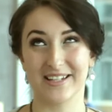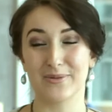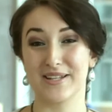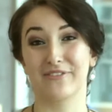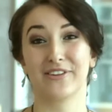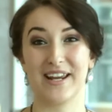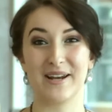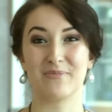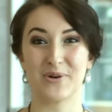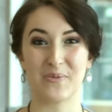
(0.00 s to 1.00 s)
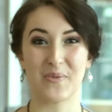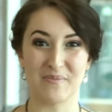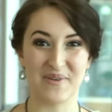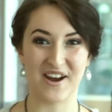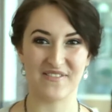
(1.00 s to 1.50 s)
you'll definitely need more than one
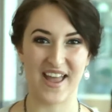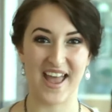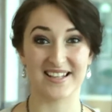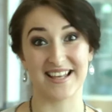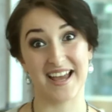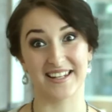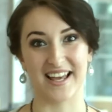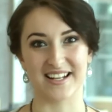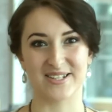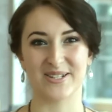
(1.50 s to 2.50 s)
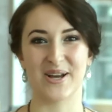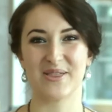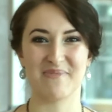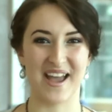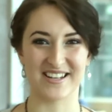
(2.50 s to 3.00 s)
pair of hands and legs to turn
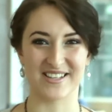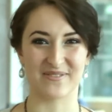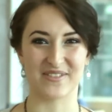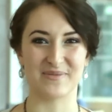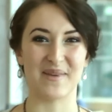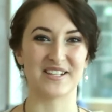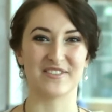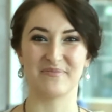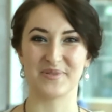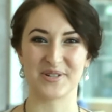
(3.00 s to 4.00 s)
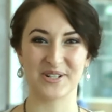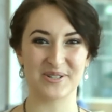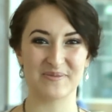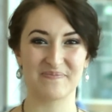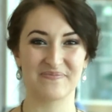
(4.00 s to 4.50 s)
the pages of this massive book.
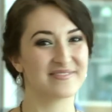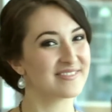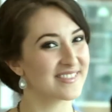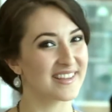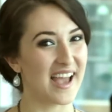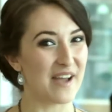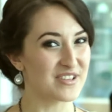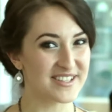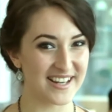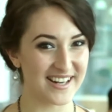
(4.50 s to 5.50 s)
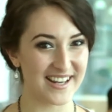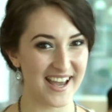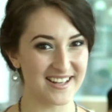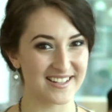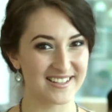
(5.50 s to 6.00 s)
Have you seen it
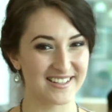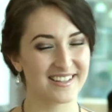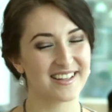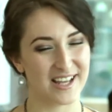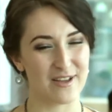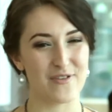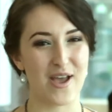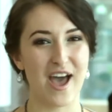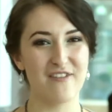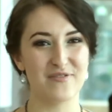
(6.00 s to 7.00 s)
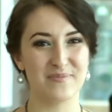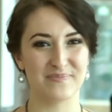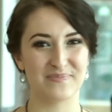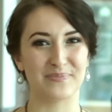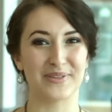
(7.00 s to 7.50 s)
yet? If you have,
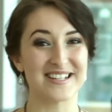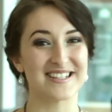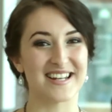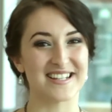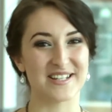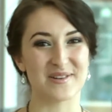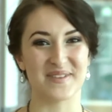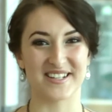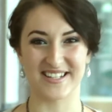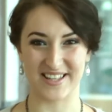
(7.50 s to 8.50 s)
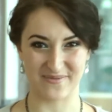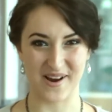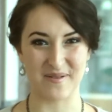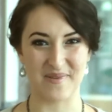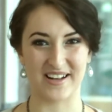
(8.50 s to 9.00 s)
please send us in your pictures at The
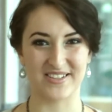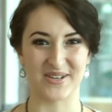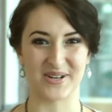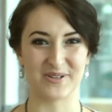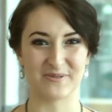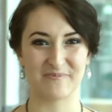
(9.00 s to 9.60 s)
Roundabout 2.